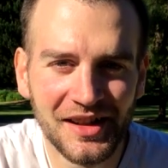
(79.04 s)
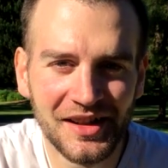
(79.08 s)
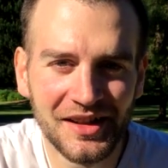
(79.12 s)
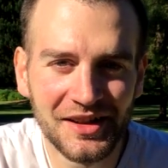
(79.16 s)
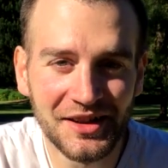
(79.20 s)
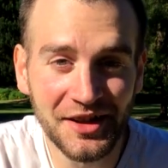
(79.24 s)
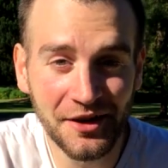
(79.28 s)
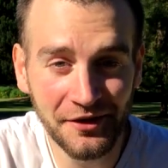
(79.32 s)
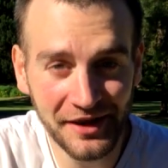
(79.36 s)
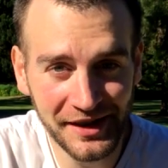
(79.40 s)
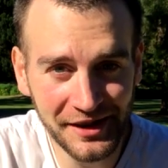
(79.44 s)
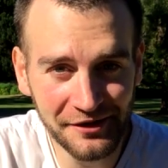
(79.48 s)

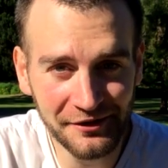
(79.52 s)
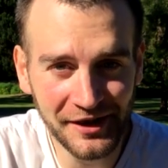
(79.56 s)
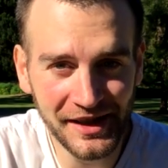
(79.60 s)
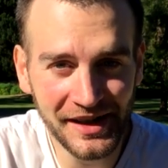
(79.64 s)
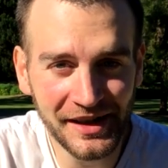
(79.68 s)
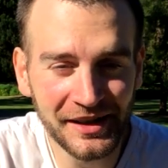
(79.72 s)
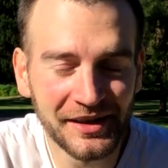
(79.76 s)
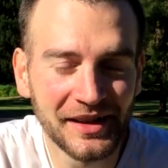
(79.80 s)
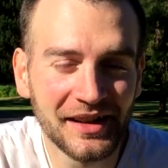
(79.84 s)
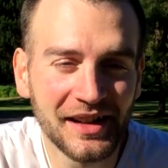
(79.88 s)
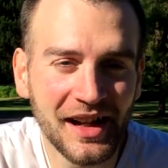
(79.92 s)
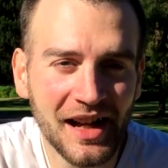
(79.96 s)
So
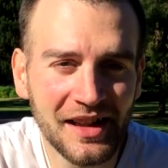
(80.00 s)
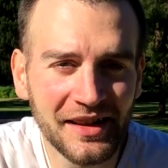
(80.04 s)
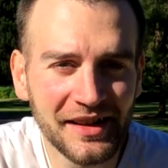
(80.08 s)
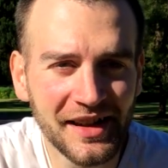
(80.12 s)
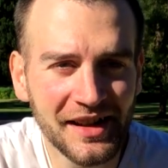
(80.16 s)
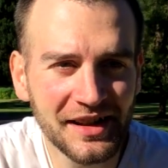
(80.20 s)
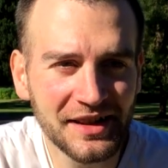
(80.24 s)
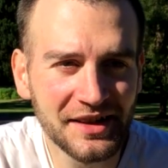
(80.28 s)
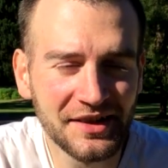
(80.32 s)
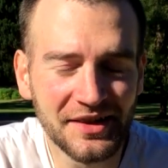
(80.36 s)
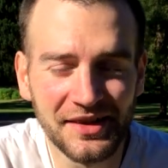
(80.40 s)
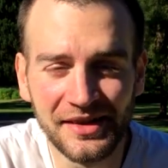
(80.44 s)
anyway,
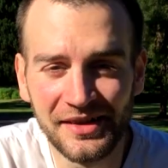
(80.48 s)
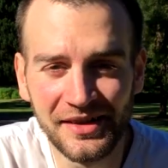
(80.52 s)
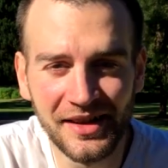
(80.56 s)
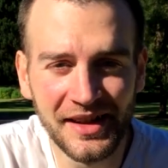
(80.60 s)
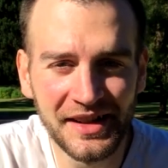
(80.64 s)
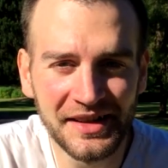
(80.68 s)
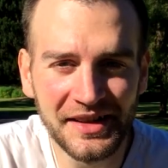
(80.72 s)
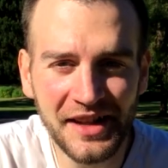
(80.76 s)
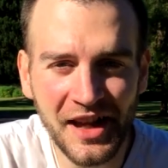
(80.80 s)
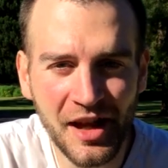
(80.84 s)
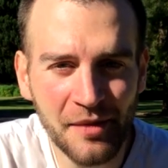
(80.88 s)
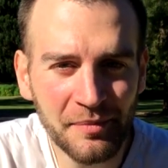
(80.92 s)
LAX is a
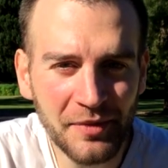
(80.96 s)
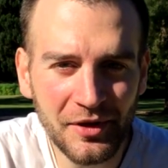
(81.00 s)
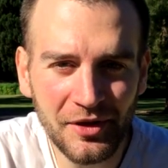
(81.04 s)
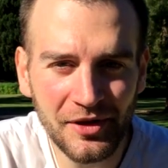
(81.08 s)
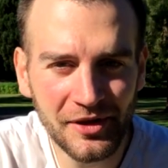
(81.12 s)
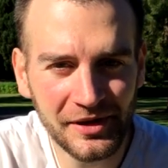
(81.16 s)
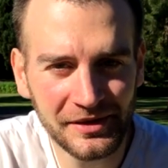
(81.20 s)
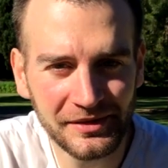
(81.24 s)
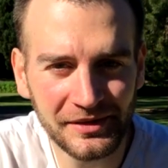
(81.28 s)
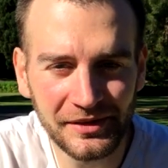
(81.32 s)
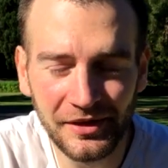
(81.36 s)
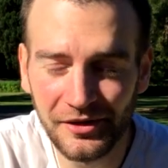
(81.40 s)
nice airport,